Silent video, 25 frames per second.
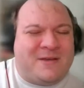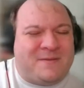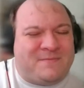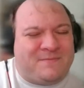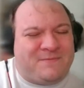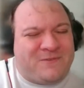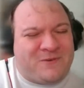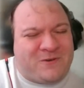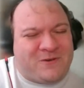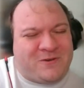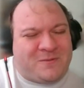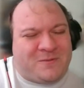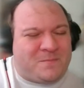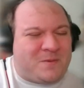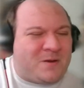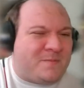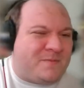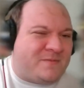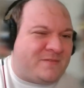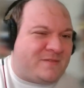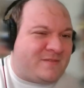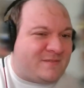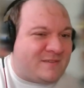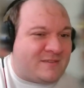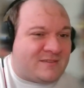But for the
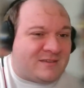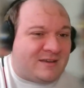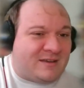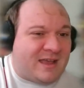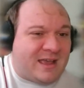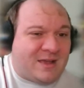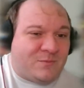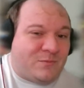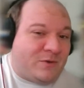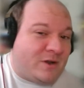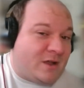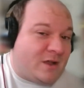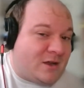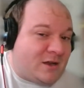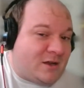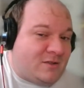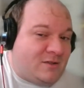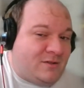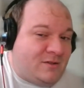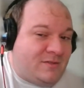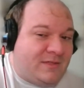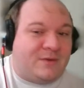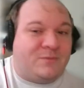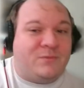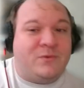purposes of the night, we're not
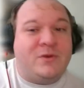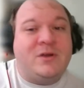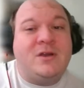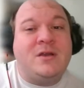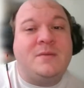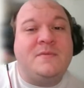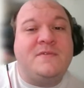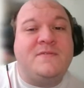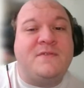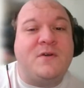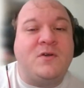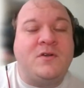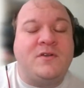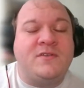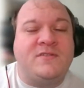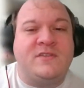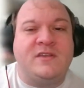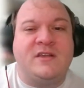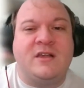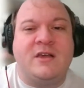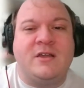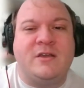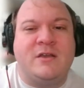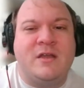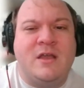going to do that. We're going to be
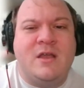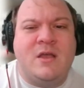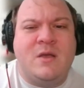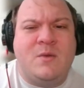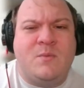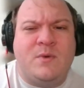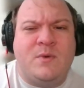focusing on